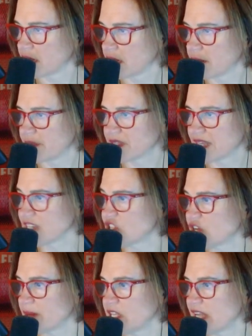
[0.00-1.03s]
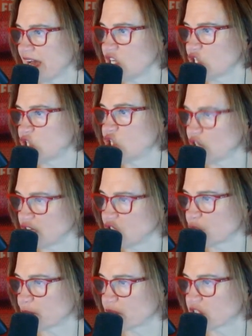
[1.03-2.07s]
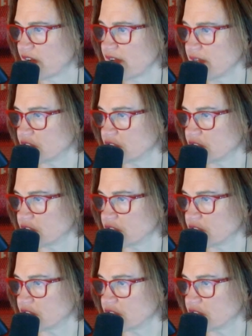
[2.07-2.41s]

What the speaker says: But that is just pretend.